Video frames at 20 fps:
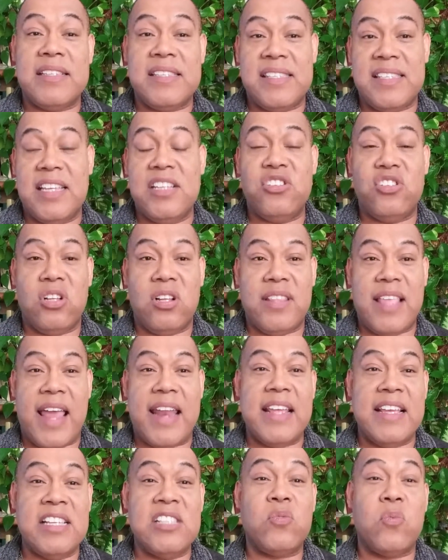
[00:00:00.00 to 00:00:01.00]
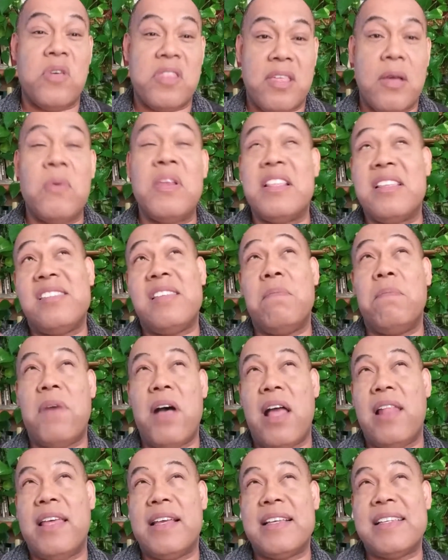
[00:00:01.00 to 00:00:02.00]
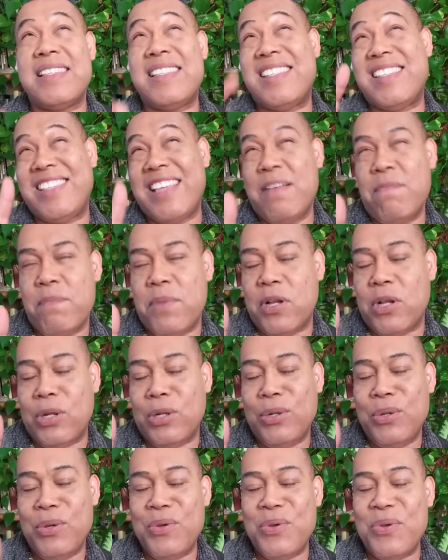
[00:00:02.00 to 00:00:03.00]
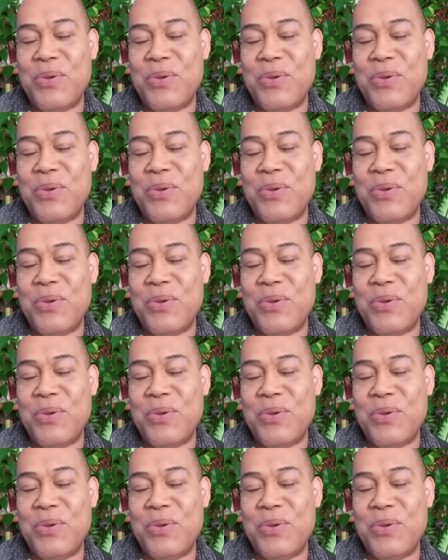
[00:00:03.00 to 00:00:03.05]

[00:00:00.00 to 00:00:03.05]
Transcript: sigil that is with symbol